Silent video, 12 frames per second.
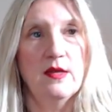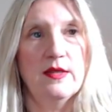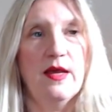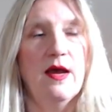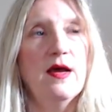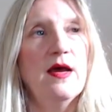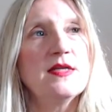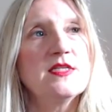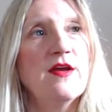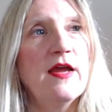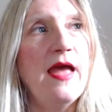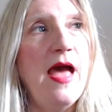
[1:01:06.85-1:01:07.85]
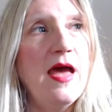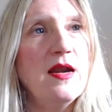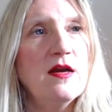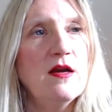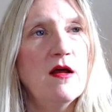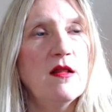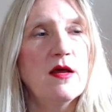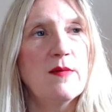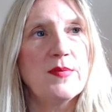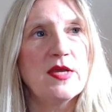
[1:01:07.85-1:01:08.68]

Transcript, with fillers: yeah, I, I added it all up.